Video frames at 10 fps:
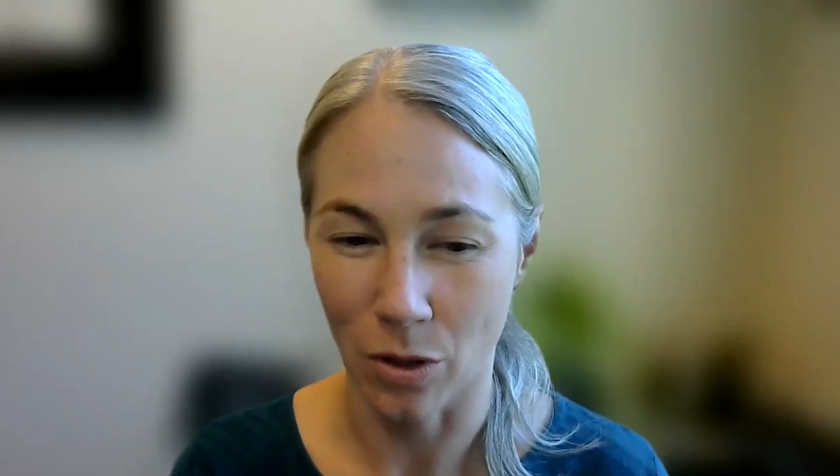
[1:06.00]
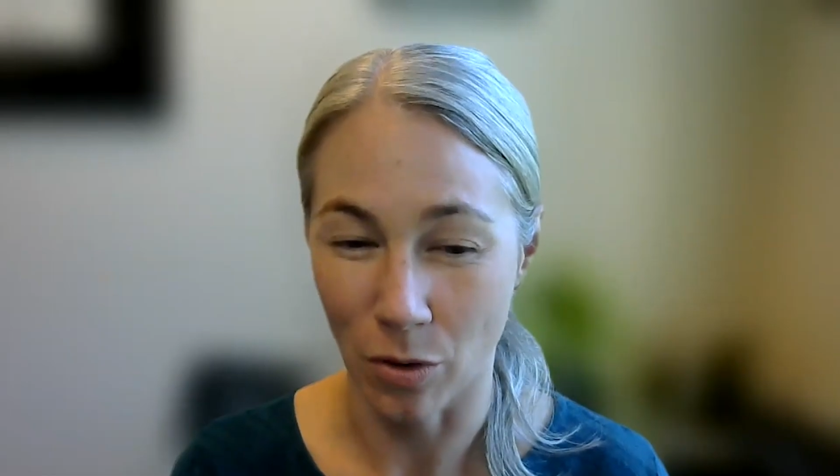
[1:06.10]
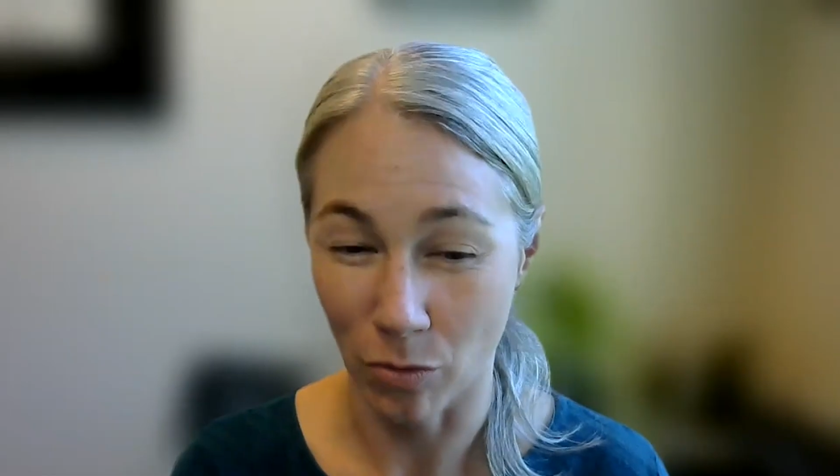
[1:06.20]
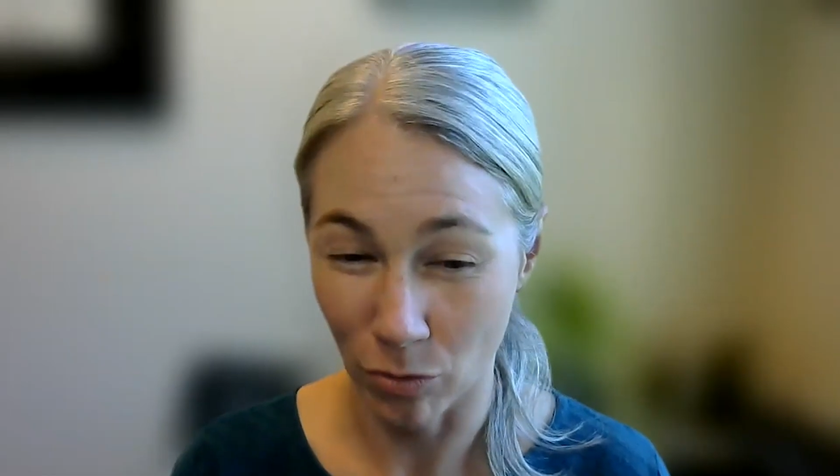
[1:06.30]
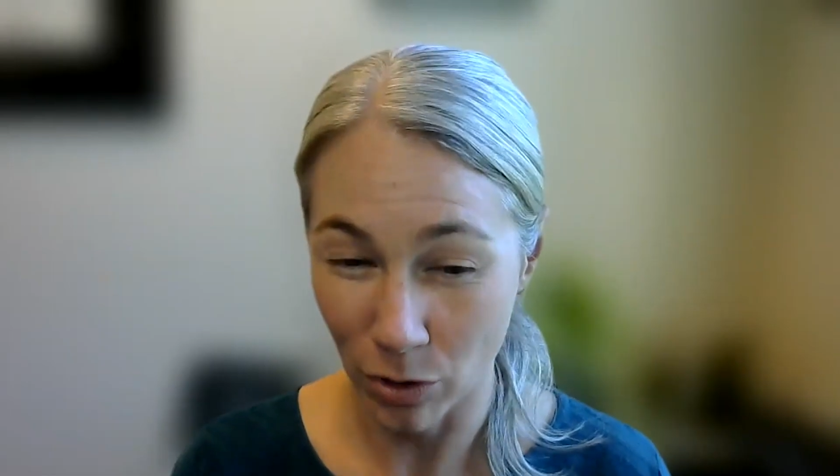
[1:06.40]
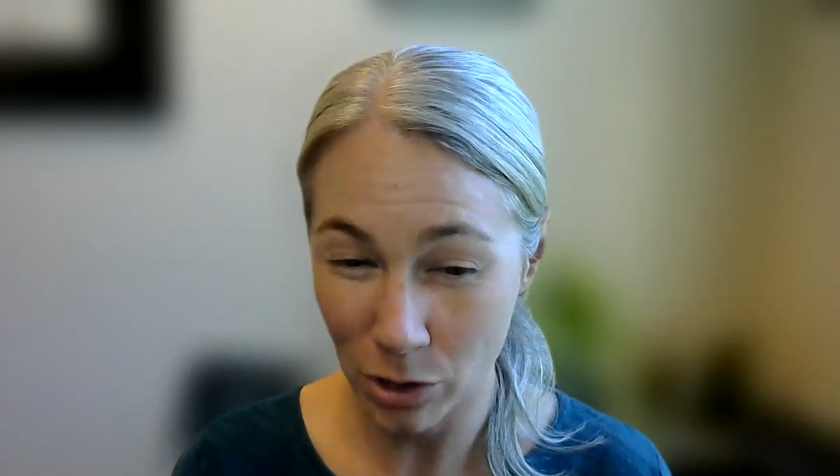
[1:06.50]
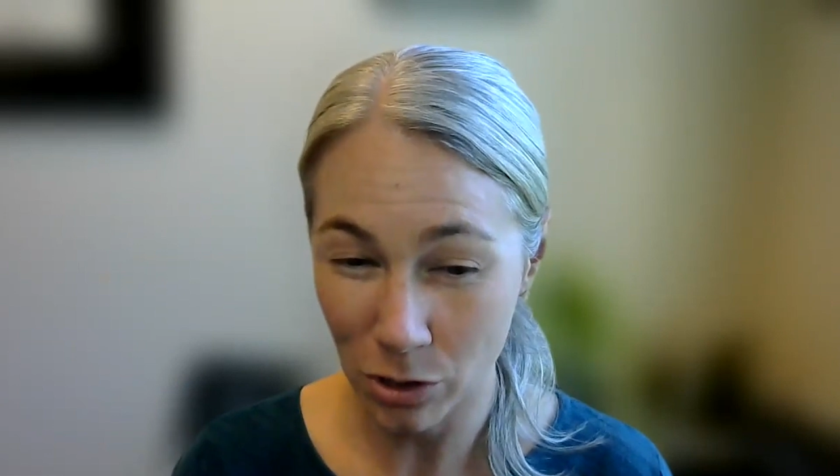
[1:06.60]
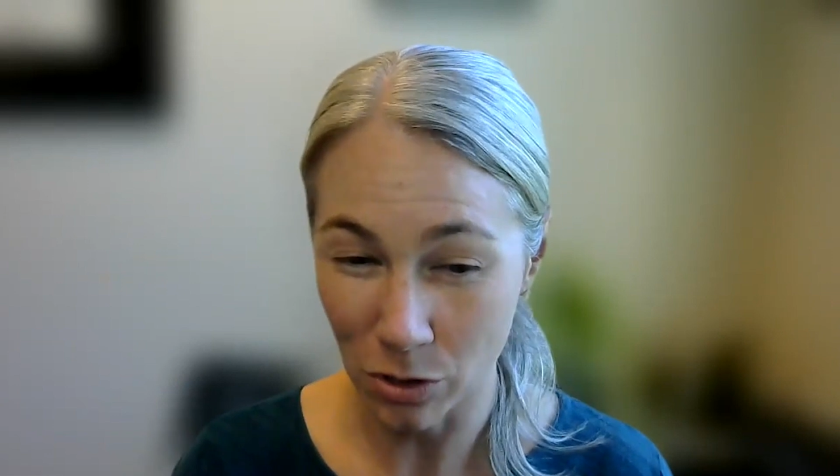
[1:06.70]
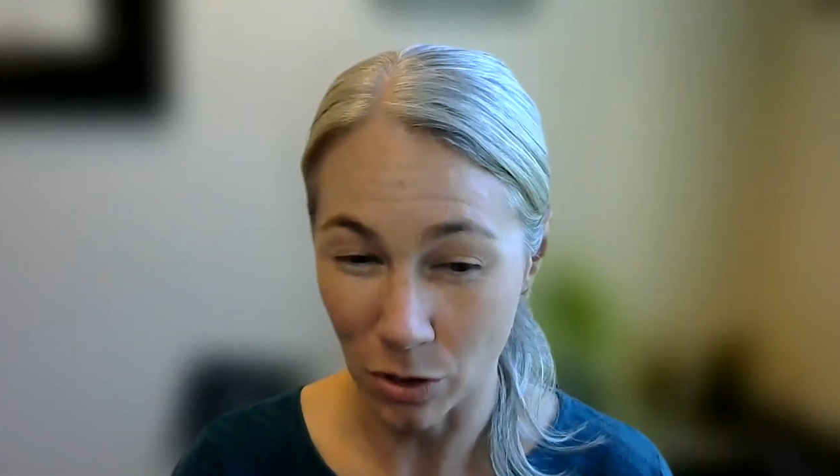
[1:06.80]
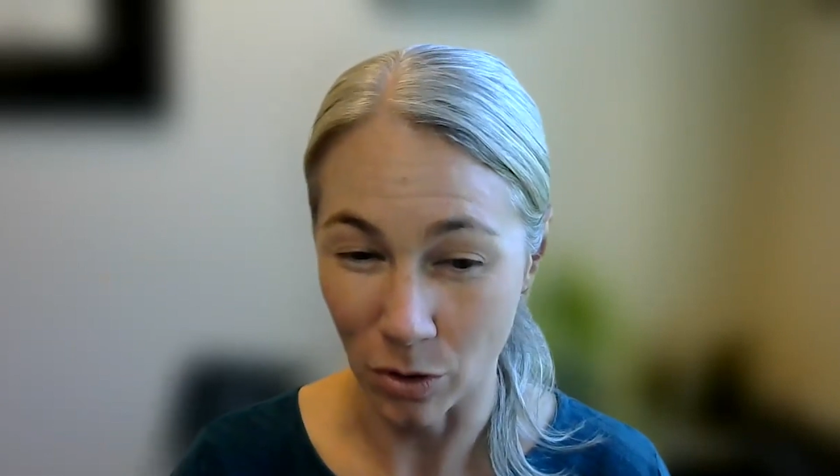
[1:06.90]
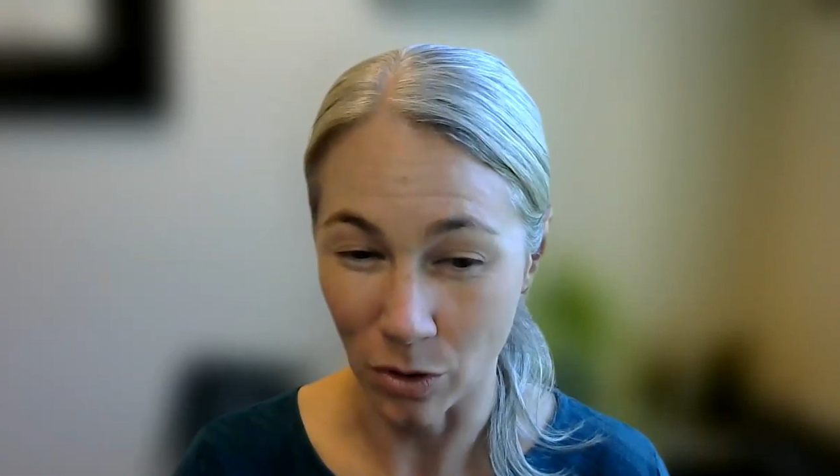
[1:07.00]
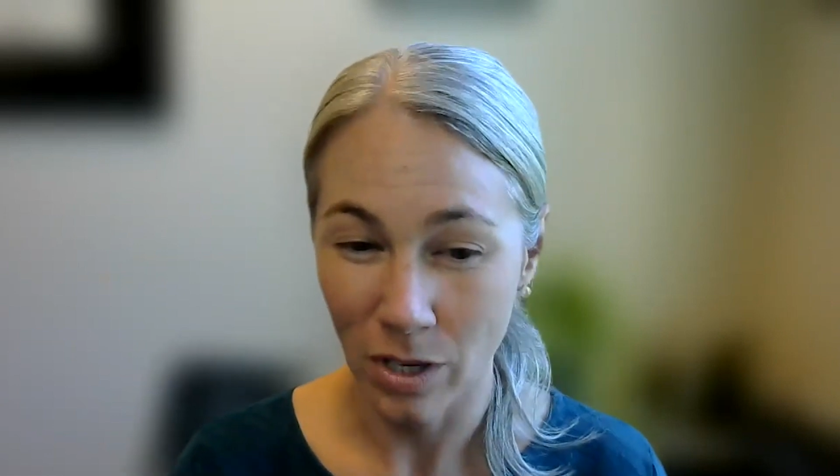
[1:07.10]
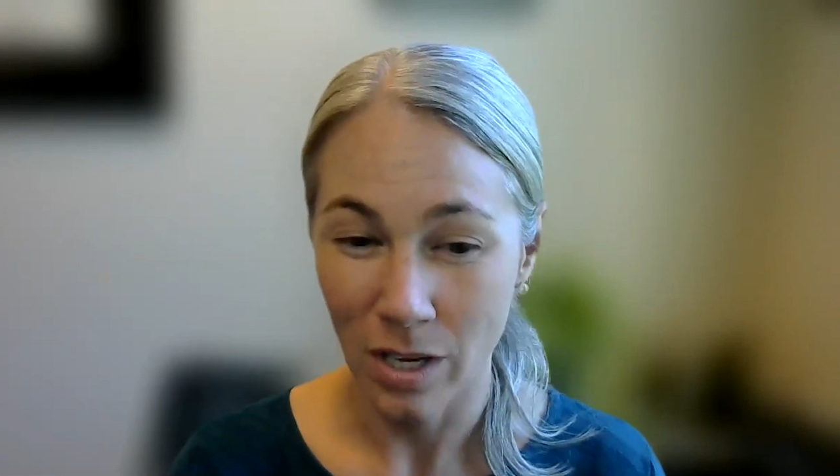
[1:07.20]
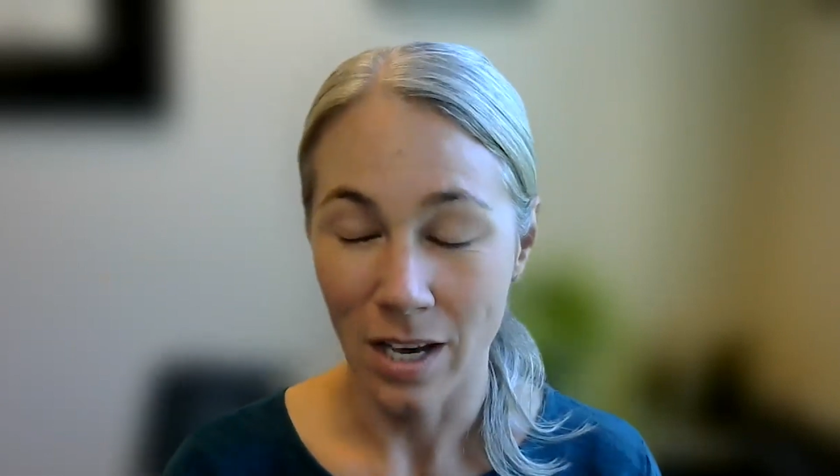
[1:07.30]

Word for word: The original